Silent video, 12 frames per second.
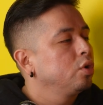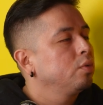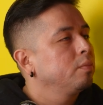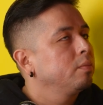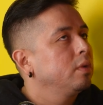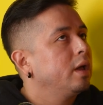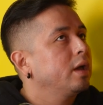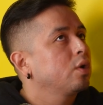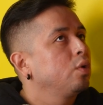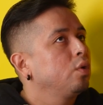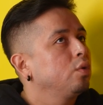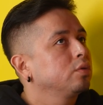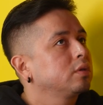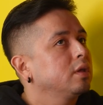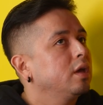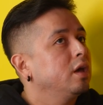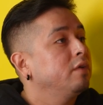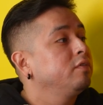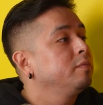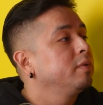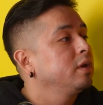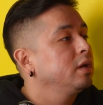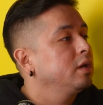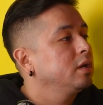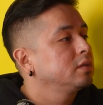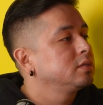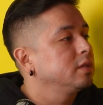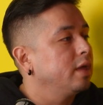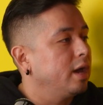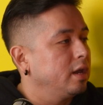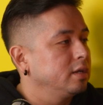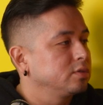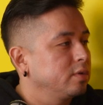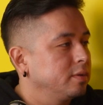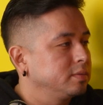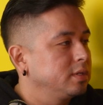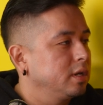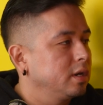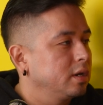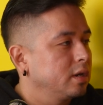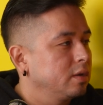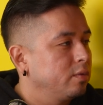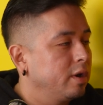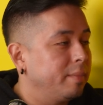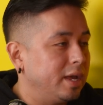don't like hold everybody to that is what I'm saying. What I'm